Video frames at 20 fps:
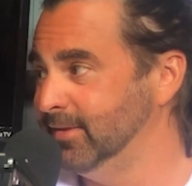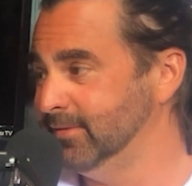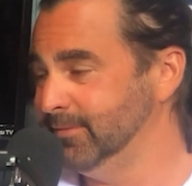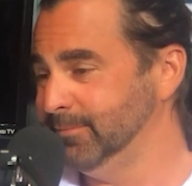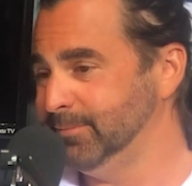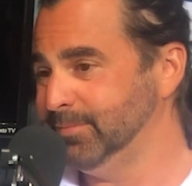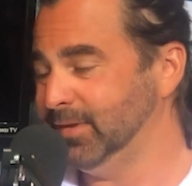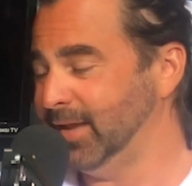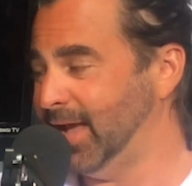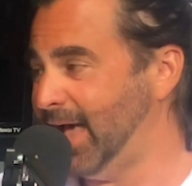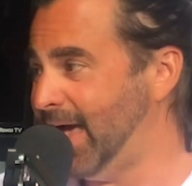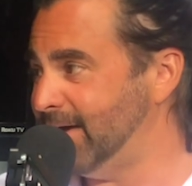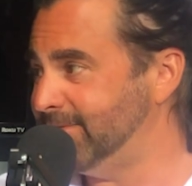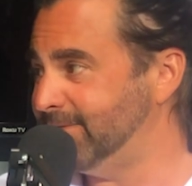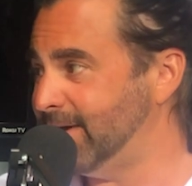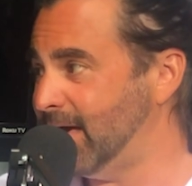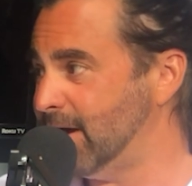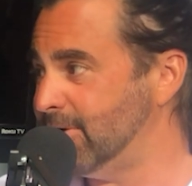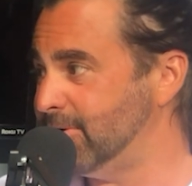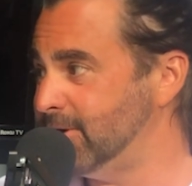A half
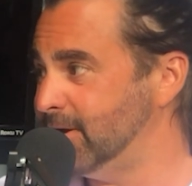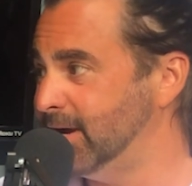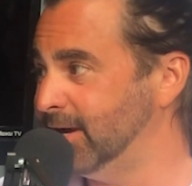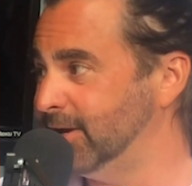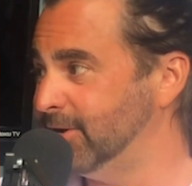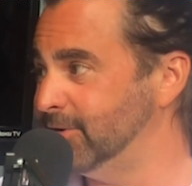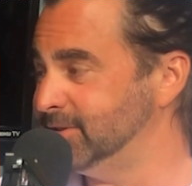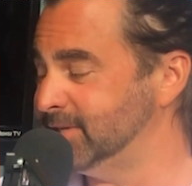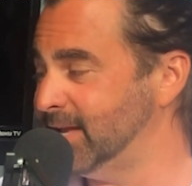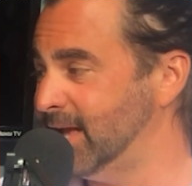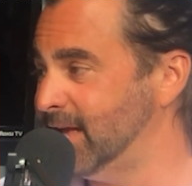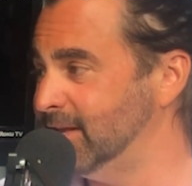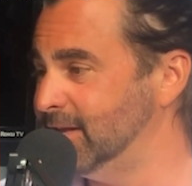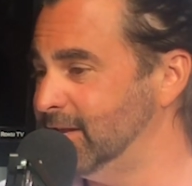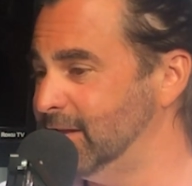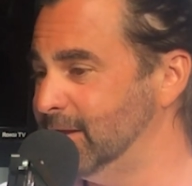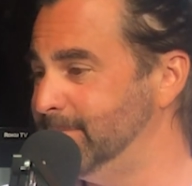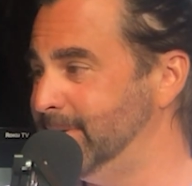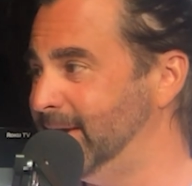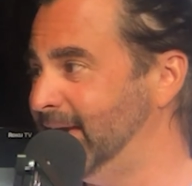hour, it goes down a
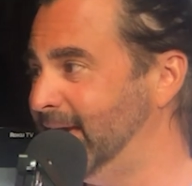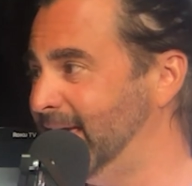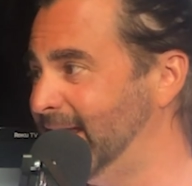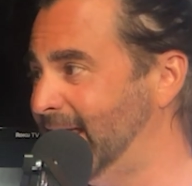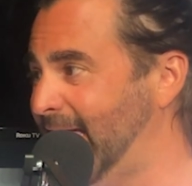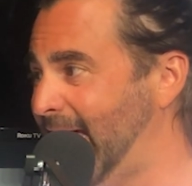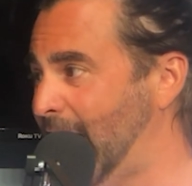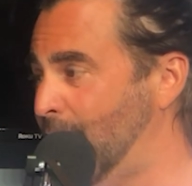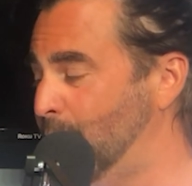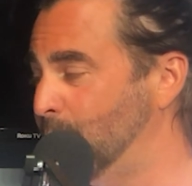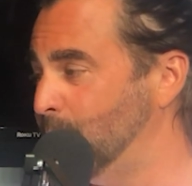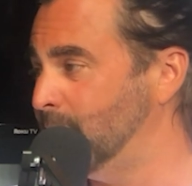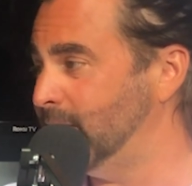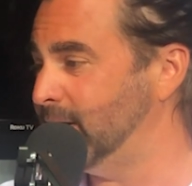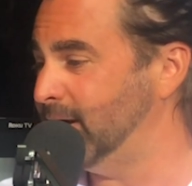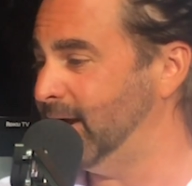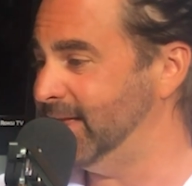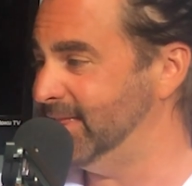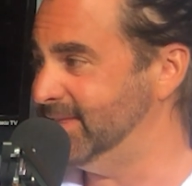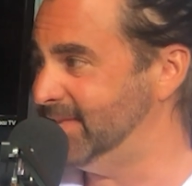little bit, an
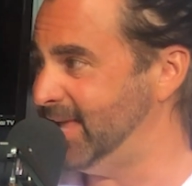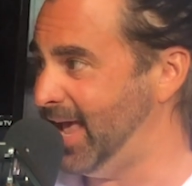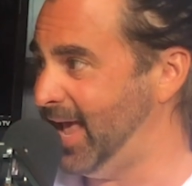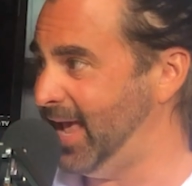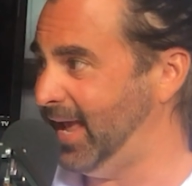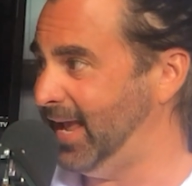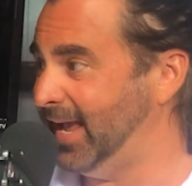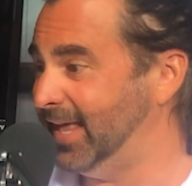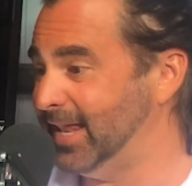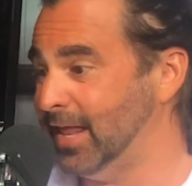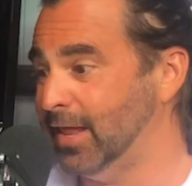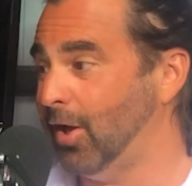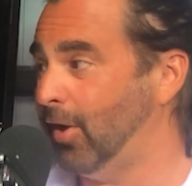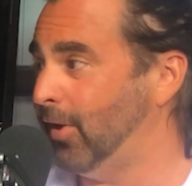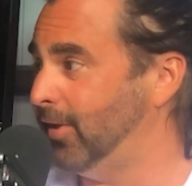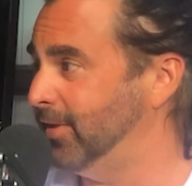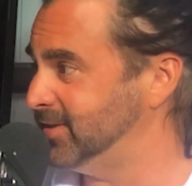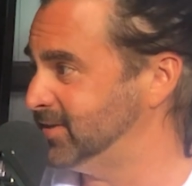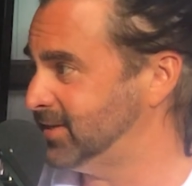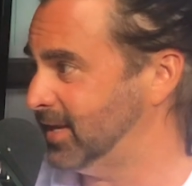hour, a day, and then
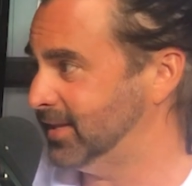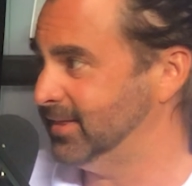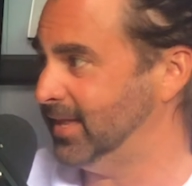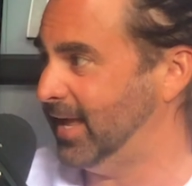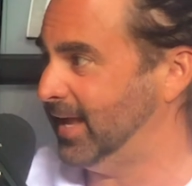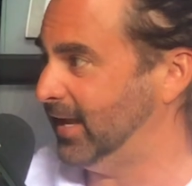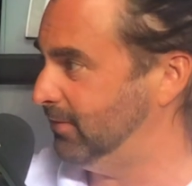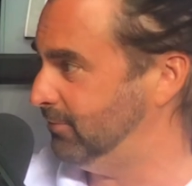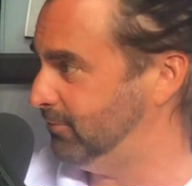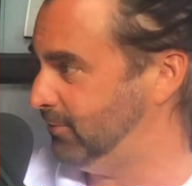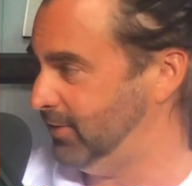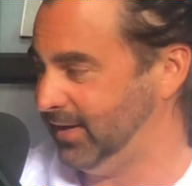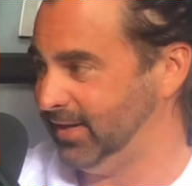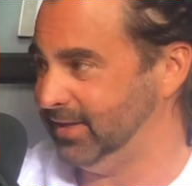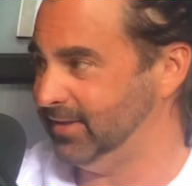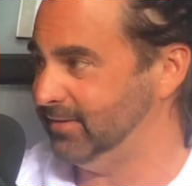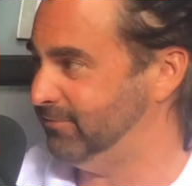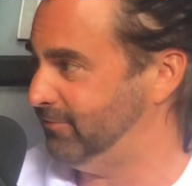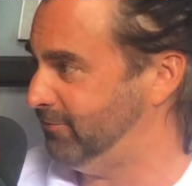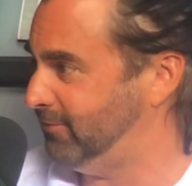all of a sudden like it
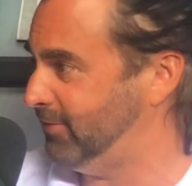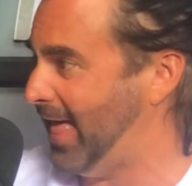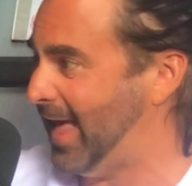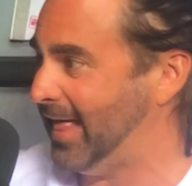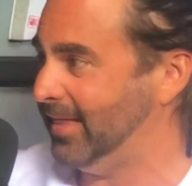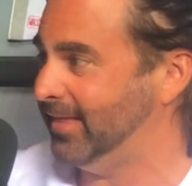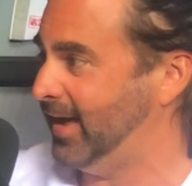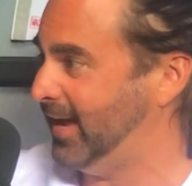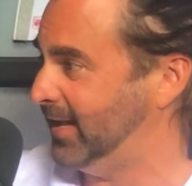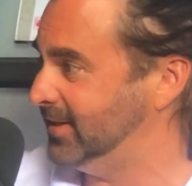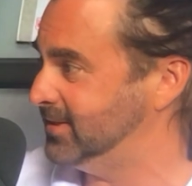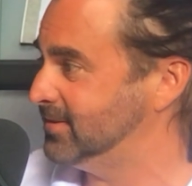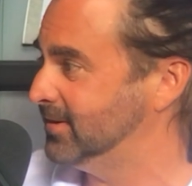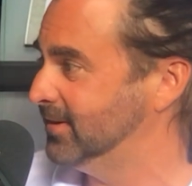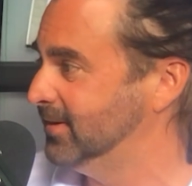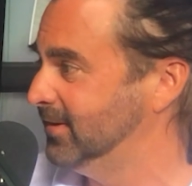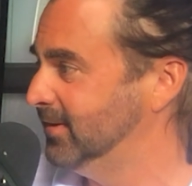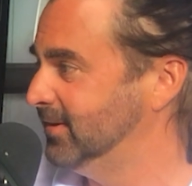freaking flatlines.